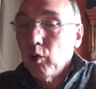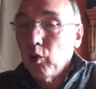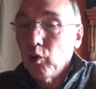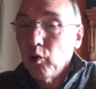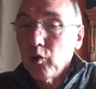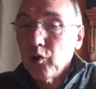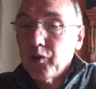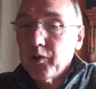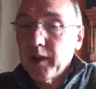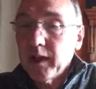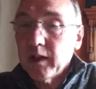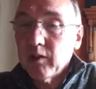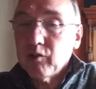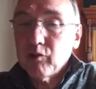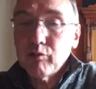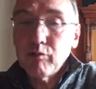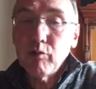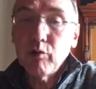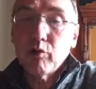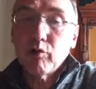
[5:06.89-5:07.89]
all things
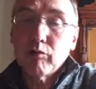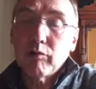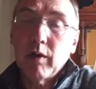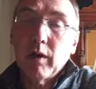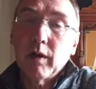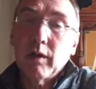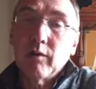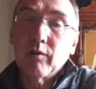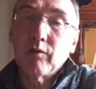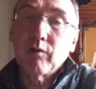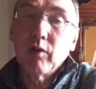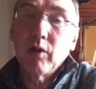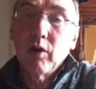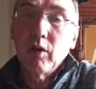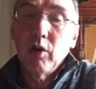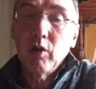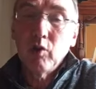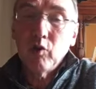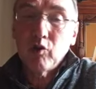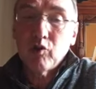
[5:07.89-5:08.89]
through Christ
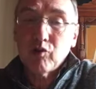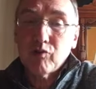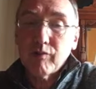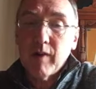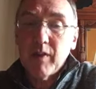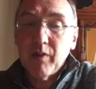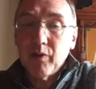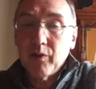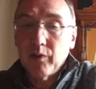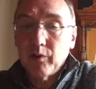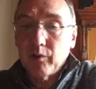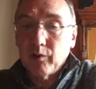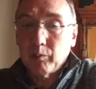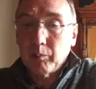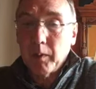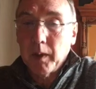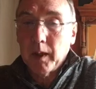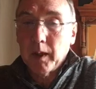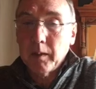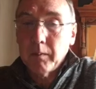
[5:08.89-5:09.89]
who strengthens
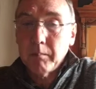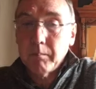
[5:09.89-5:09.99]
me.